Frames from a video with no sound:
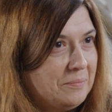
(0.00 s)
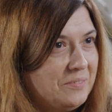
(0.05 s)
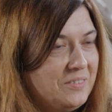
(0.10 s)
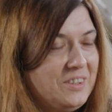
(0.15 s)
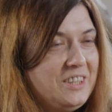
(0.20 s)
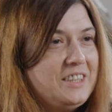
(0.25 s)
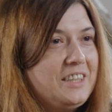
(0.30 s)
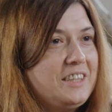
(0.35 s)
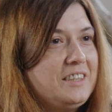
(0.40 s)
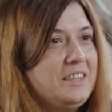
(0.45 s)

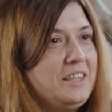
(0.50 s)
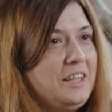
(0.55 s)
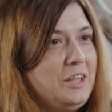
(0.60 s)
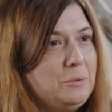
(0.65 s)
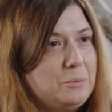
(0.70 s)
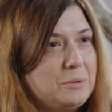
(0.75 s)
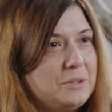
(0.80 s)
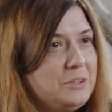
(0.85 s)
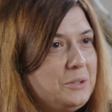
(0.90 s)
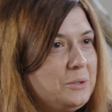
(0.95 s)
These are the
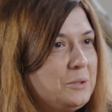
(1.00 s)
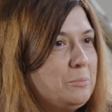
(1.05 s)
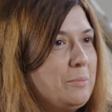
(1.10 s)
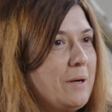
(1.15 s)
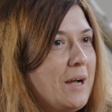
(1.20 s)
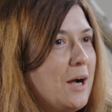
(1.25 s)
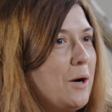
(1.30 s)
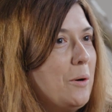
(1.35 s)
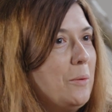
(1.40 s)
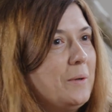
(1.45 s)
keywords used
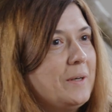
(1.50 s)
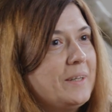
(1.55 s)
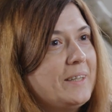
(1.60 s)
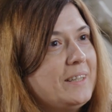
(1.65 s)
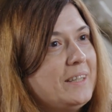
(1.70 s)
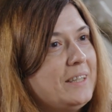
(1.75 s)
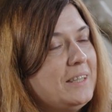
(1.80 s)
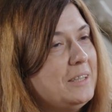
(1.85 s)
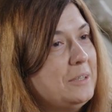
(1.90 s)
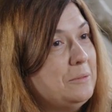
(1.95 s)
by
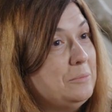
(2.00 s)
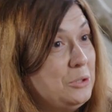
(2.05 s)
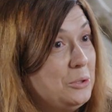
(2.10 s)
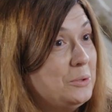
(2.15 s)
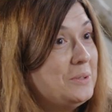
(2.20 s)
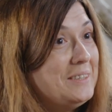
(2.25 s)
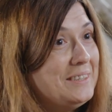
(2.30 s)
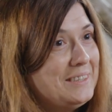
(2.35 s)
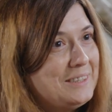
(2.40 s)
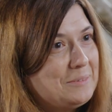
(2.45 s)
our uh,
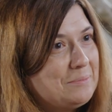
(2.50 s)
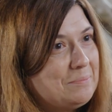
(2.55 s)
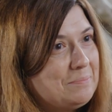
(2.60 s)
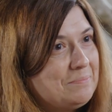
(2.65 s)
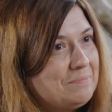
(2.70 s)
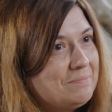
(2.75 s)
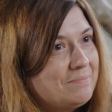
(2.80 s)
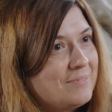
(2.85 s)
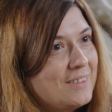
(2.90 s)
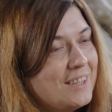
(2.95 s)
students.
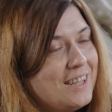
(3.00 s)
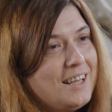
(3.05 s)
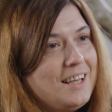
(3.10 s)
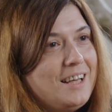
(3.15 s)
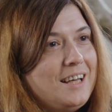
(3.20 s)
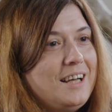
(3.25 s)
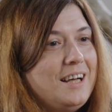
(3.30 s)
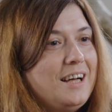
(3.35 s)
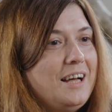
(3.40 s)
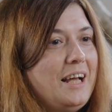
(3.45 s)

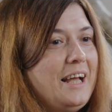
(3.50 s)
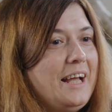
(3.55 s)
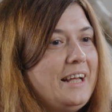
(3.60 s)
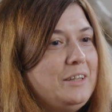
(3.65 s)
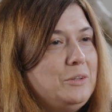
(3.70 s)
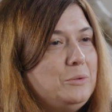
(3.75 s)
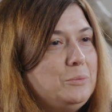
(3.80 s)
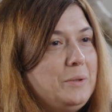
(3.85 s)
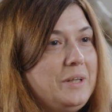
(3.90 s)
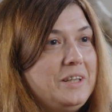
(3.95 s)

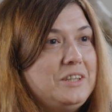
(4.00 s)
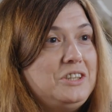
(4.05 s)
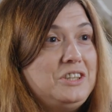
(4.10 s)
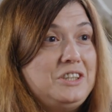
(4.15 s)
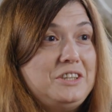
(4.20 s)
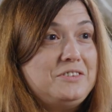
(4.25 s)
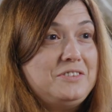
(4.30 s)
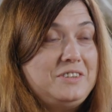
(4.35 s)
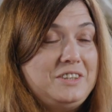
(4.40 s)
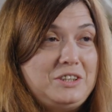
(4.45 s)
And we
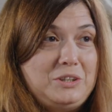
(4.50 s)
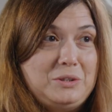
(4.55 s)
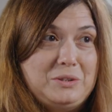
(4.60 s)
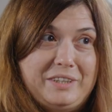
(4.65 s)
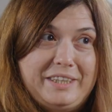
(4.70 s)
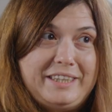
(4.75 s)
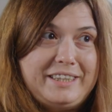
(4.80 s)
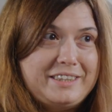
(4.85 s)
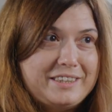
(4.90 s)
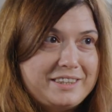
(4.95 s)
achieve this
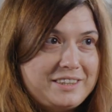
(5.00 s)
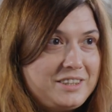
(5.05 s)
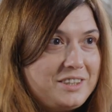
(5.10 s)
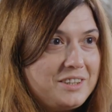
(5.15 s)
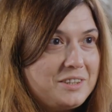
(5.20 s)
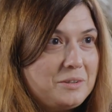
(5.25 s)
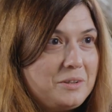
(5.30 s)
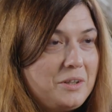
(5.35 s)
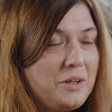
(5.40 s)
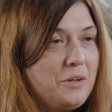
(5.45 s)

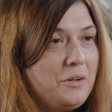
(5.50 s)
uniqueness